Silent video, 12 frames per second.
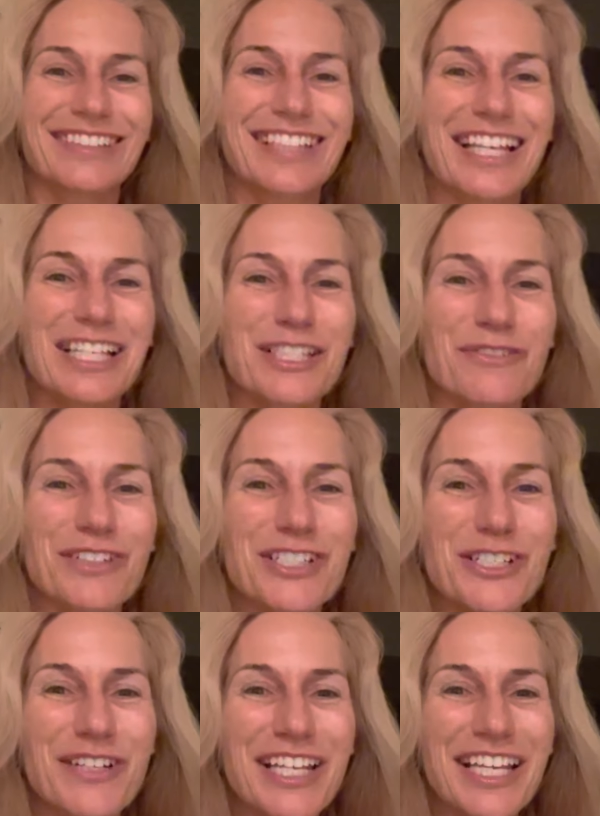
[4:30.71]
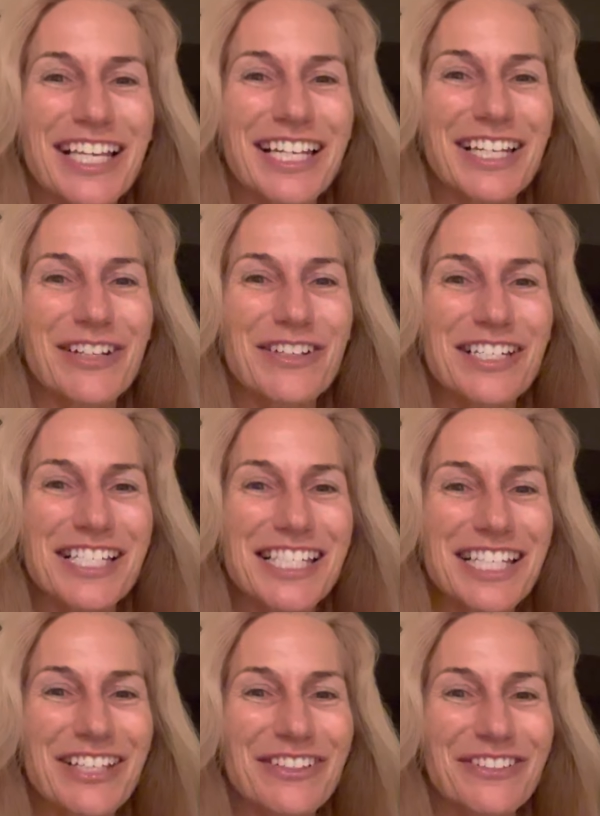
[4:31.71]
Thanks for tuning in. Good to
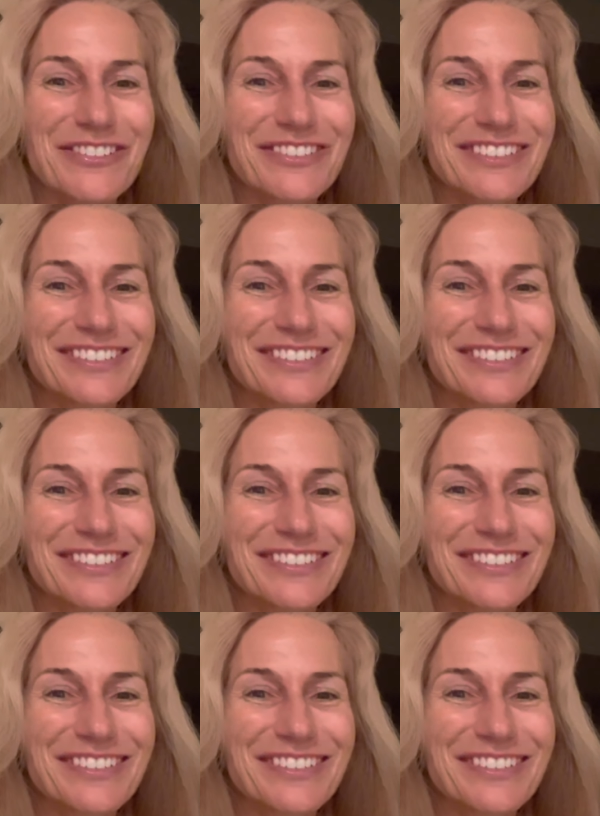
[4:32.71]
see you.